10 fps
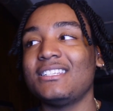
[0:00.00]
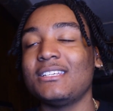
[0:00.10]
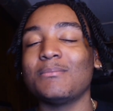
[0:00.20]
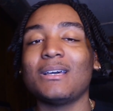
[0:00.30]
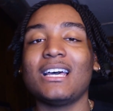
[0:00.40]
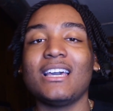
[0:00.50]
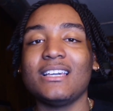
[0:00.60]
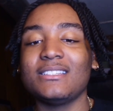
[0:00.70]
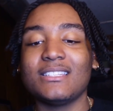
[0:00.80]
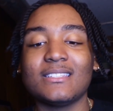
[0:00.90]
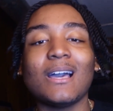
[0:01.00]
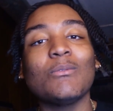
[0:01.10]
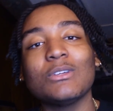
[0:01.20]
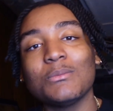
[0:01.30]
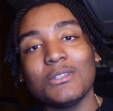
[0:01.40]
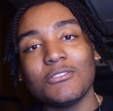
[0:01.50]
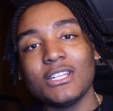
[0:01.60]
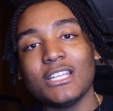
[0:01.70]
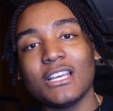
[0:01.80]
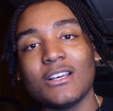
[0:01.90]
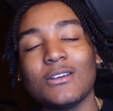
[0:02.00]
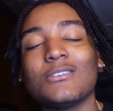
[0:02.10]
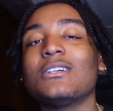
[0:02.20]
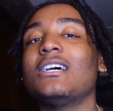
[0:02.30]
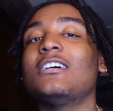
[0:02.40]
did my design with me video,